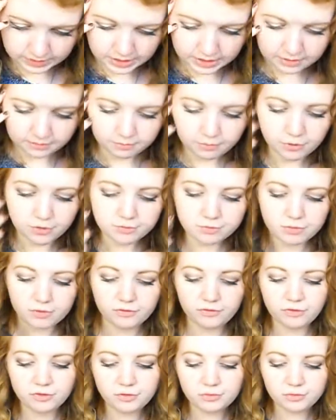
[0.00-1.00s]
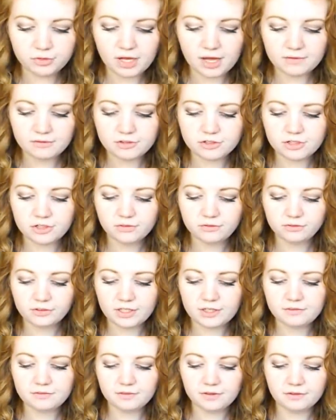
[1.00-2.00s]
Most perfume will have a shelf
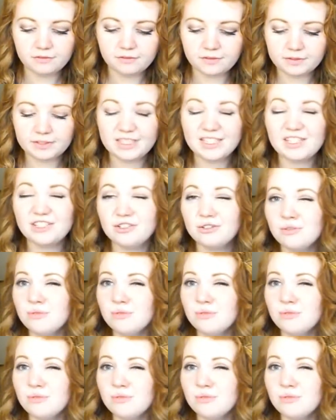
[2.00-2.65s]
life of at least